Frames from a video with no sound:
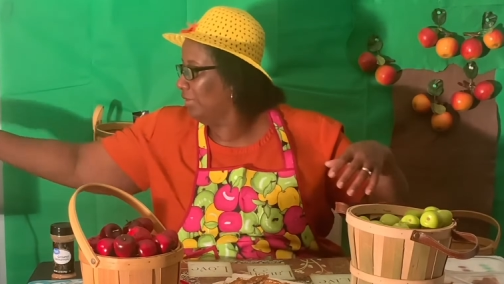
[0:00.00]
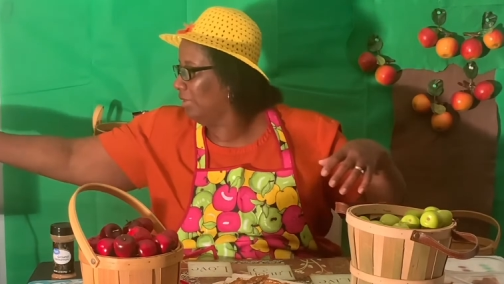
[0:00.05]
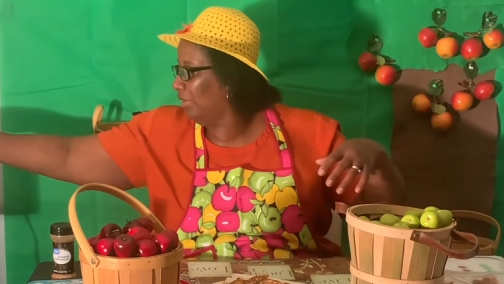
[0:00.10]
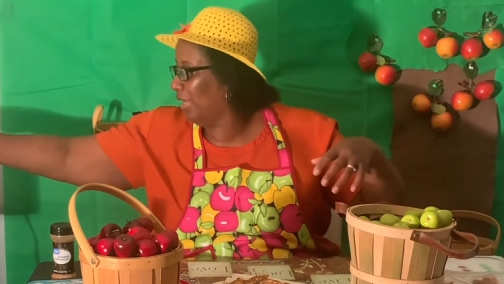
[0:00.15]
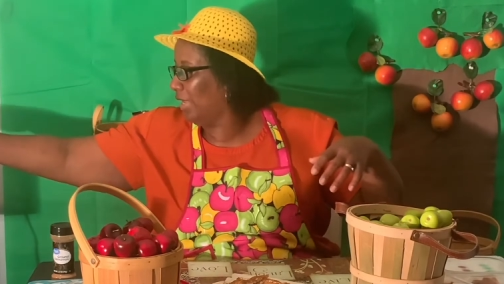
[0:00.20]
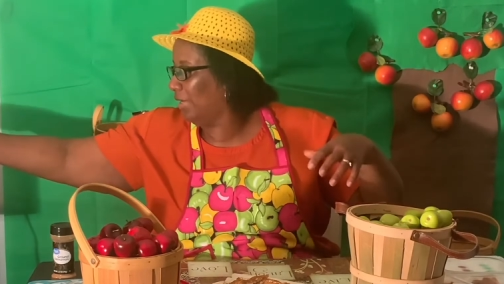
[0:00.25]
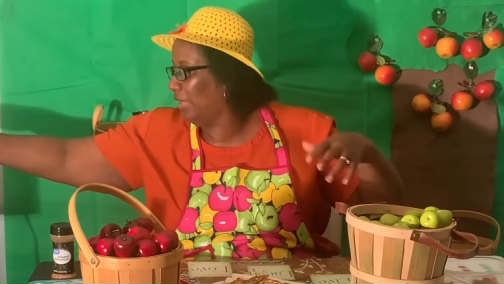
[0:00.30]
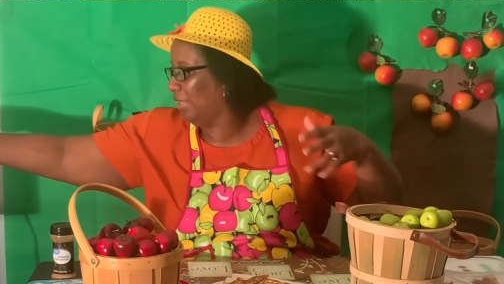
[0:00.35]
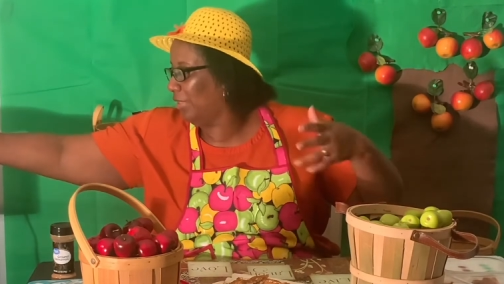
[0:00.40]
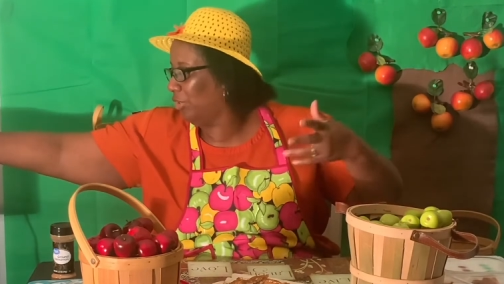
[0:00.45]

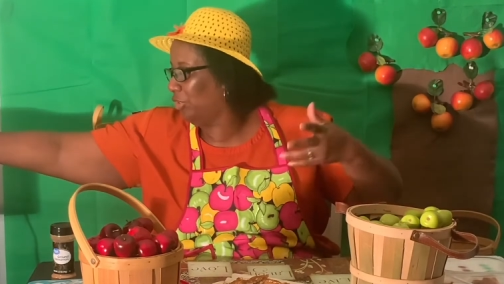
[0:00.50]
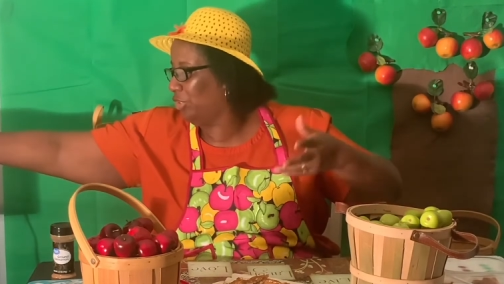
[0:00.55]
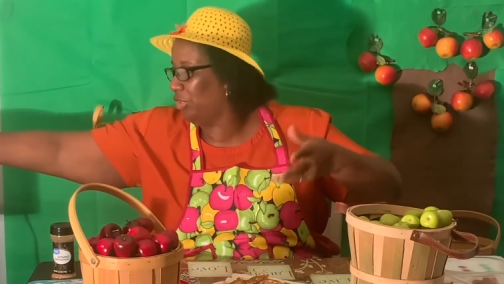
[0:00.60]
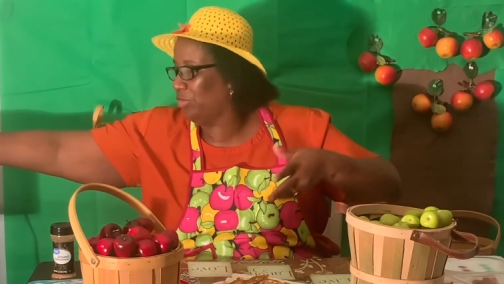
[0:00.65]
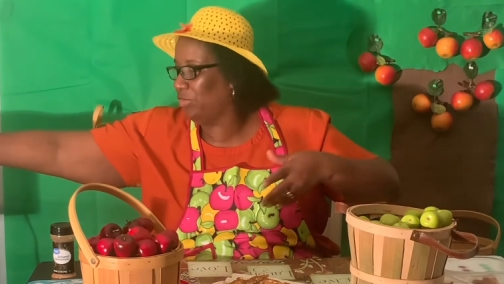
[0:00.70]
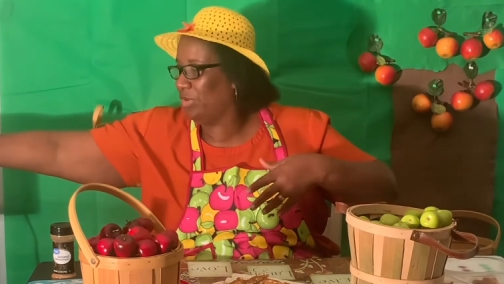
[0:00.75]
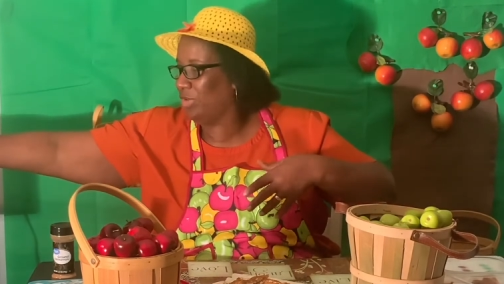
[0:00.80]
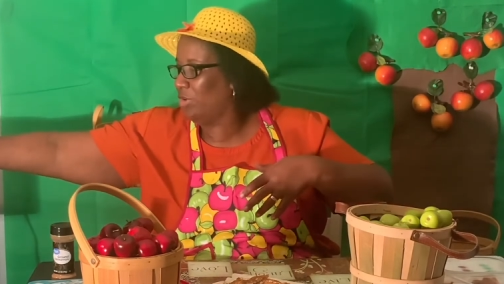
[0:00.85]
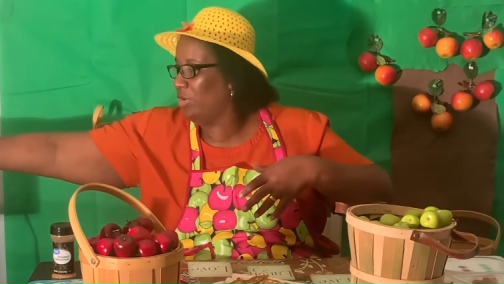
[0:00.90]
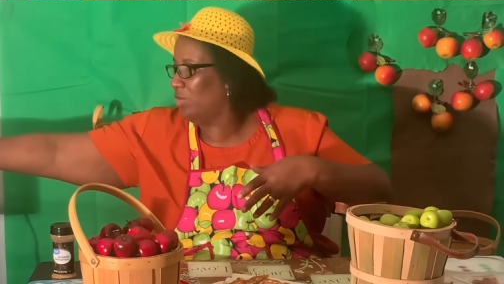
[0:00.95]
and let the
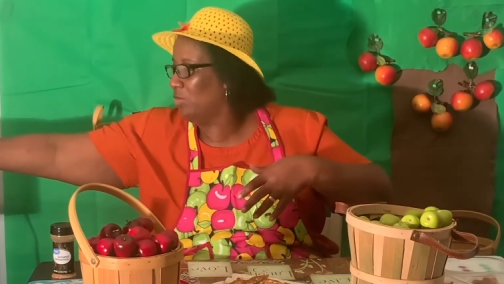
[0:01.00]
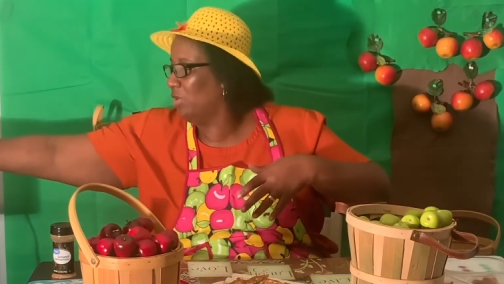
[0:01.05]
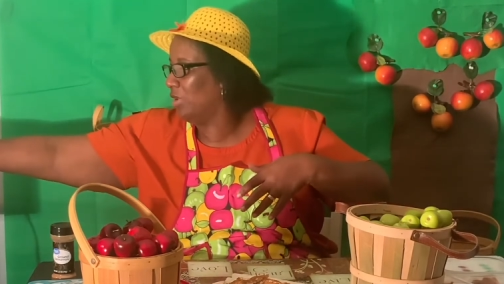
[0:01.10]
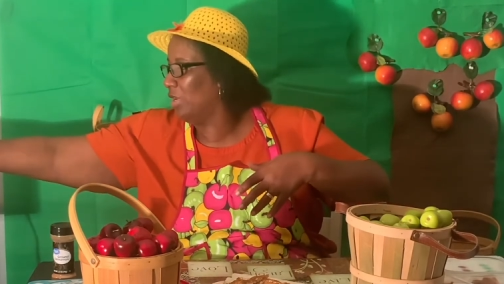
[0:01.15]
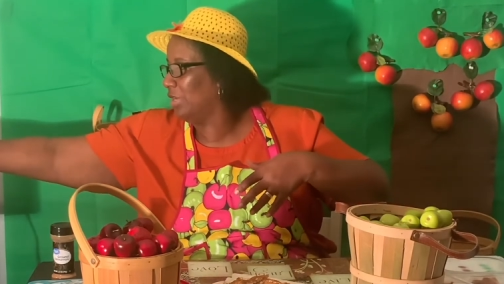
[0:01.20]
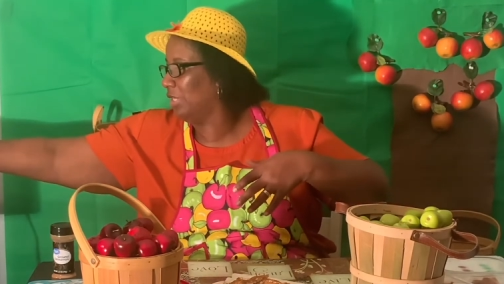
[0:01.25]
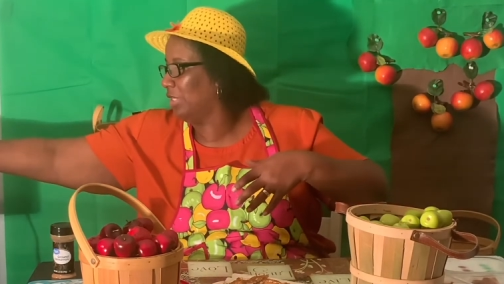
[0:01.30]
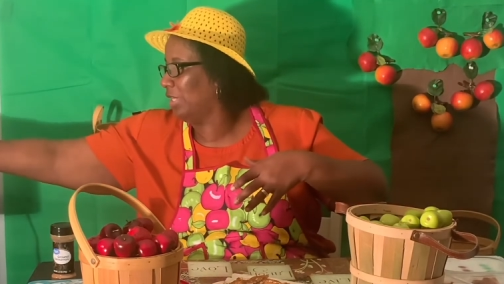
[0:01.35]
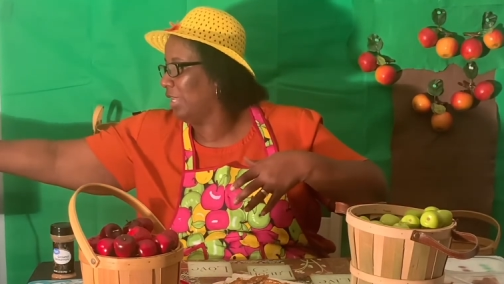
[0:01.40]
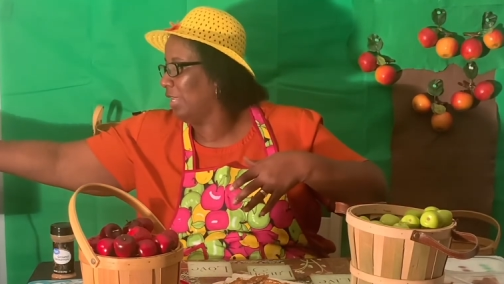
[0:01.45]
children know that we're
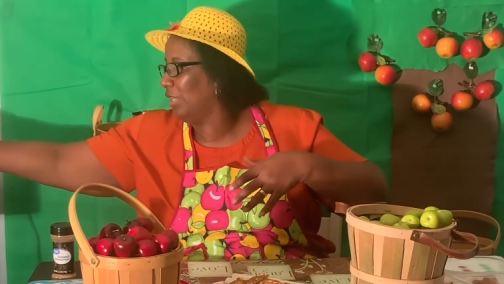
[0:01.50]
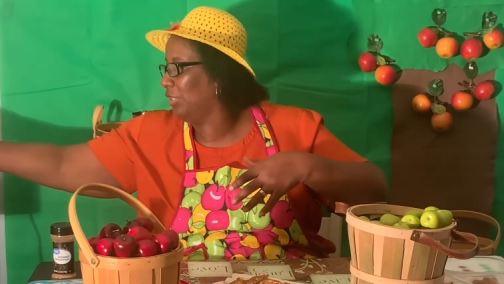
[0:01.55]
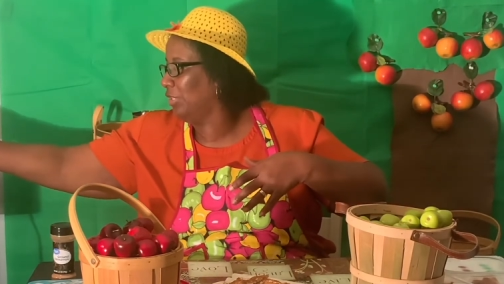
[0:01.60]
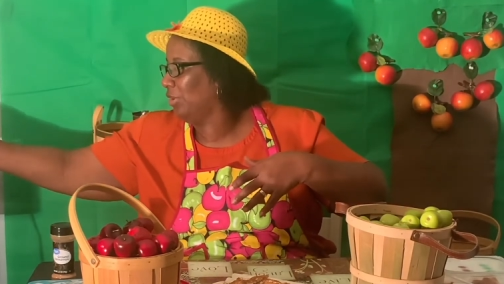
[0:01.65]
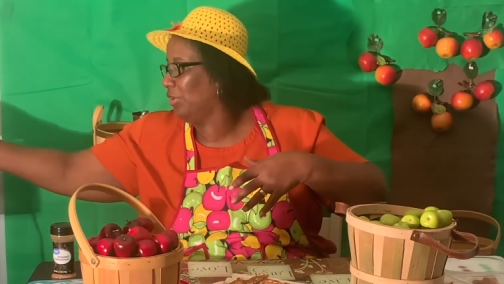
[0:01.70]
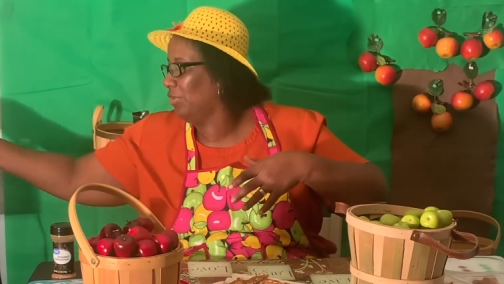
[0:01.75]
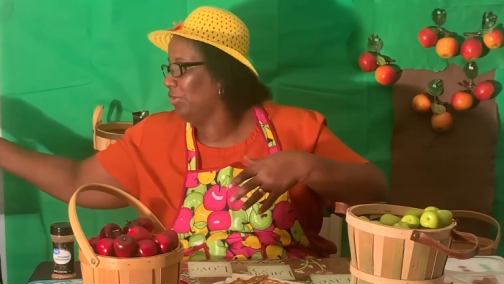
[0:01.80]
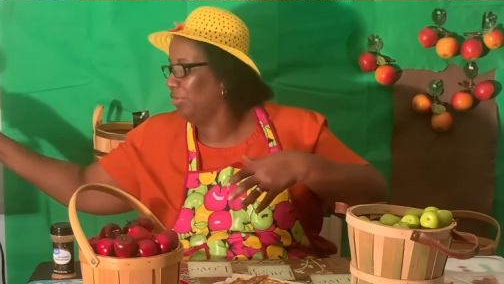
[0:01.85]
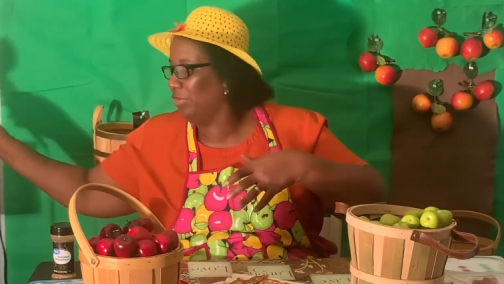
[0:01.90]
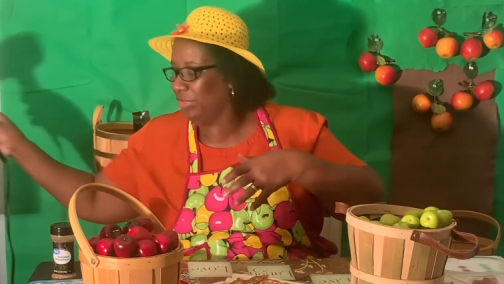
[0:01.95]
going to take
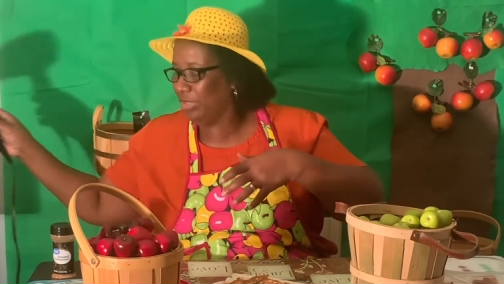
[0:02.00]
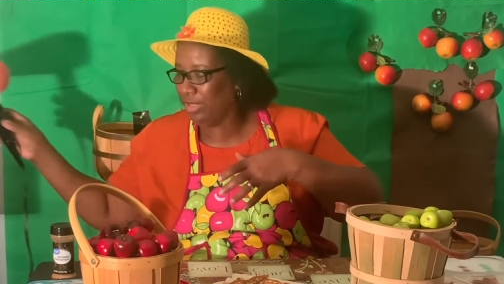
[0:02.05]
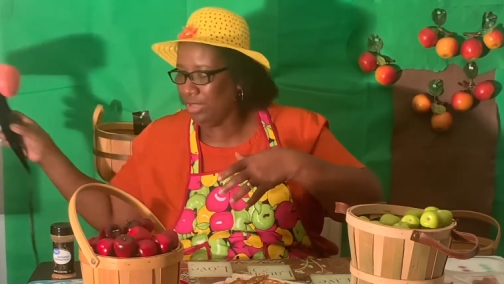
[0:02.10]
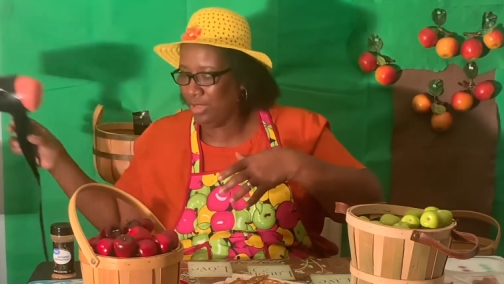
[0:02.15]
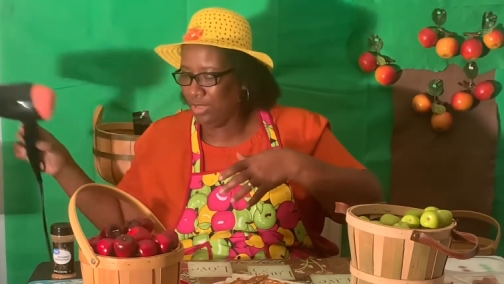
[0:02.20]
turns